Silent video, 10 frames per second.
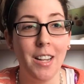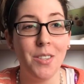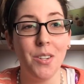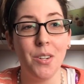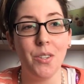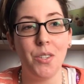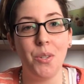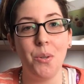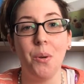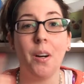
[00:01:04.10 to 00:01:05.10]
answers
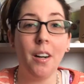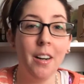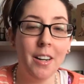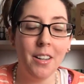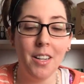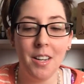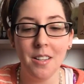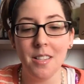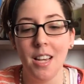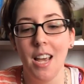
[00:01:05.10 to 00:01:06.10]
to her
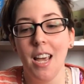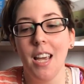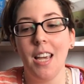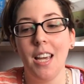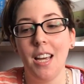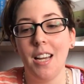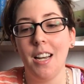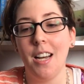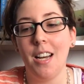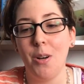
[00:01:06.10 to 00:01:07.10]
illness.
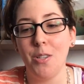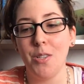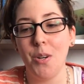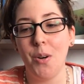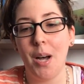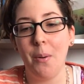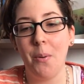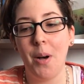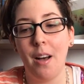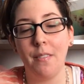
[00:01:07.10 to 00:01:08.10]
And also I
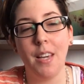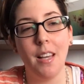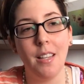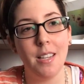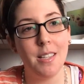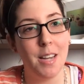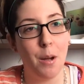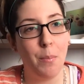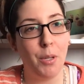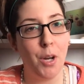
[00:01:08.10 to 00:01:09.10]
will have Kelly's
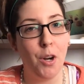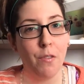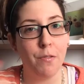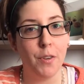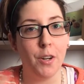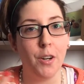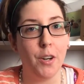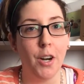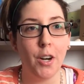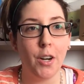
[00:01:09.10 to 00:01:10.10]
down below
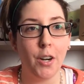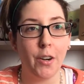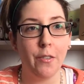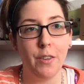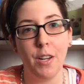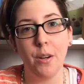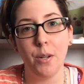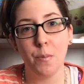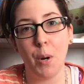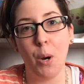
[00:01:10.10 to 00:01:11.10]
for her
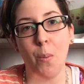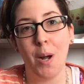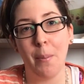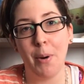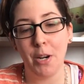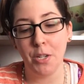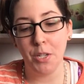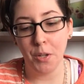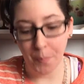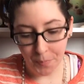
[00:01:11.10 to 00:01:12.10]
videos part one and part
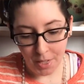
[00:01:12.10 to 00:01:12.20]
two.